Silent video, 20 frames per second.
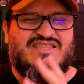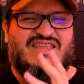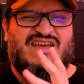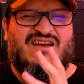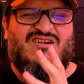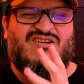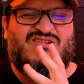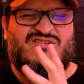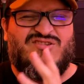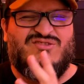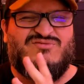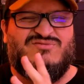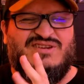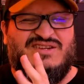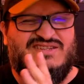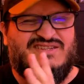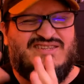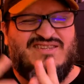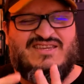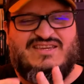that hard to
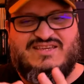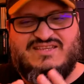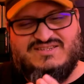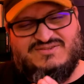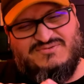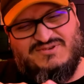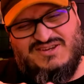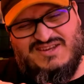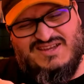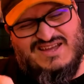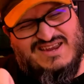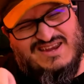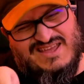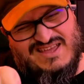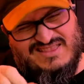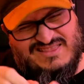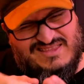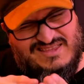reach disc where you kind of have